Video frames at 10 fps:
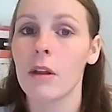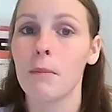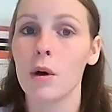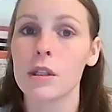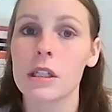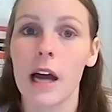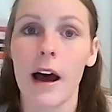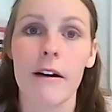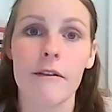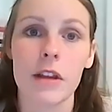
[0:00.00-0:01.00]
Most
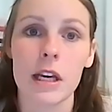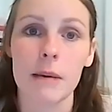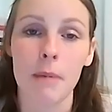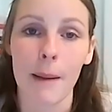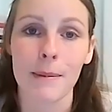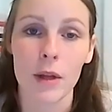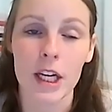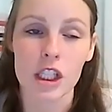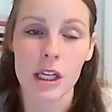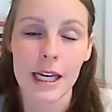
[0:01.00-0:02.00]
of the
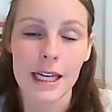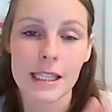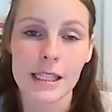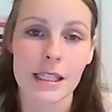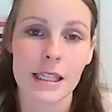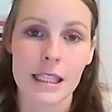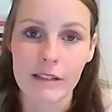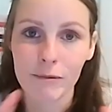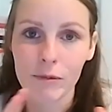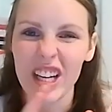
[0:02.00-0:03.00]
population is
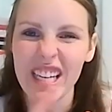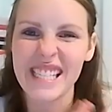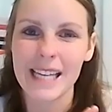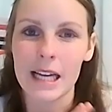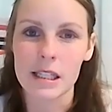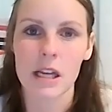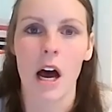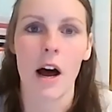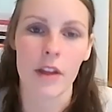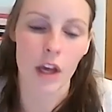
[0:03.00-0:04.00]
really dense
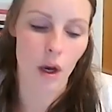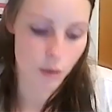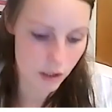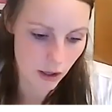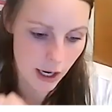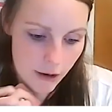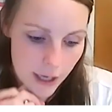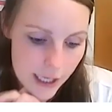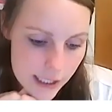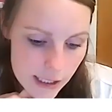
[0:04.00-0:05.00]
on the coastal
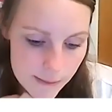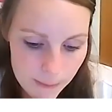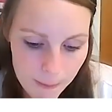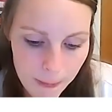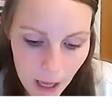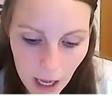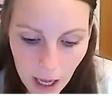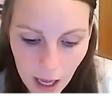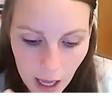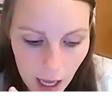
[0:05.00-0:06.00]
areas.
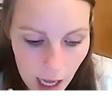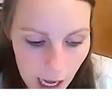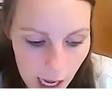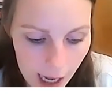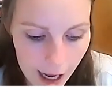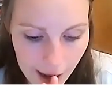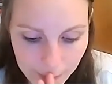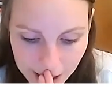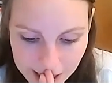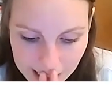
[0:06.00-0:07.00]

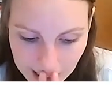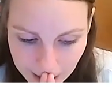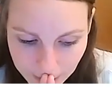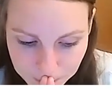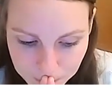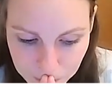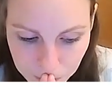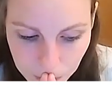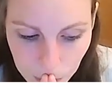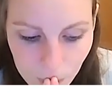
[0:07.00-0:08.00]
Let's see.
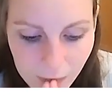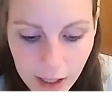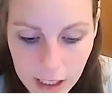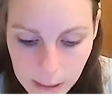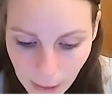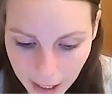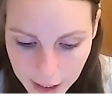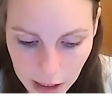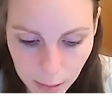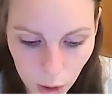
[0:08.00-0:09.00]
The Spanish
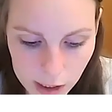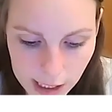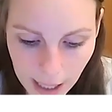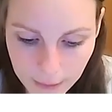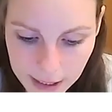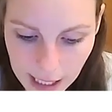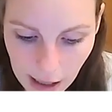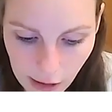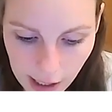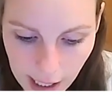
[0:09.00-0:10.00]
explorers came to this
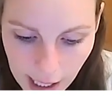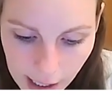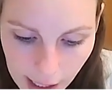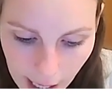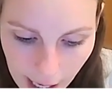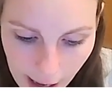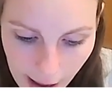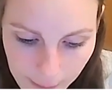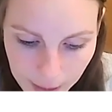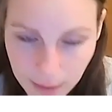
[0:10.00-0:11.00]
area
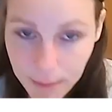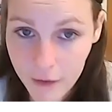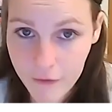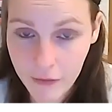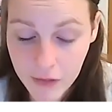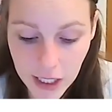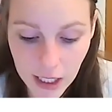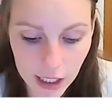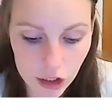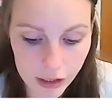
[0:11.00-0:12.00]
in the mid
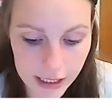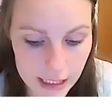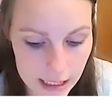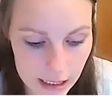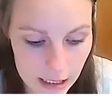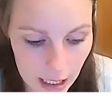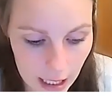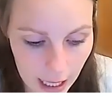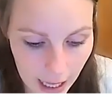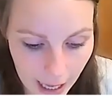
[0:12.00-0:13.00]
1500s.
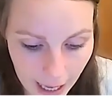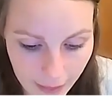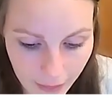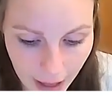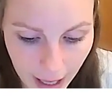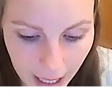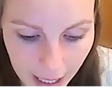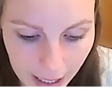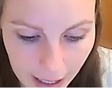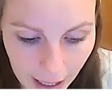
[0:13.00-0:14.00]
And
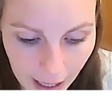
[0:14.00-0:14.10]
then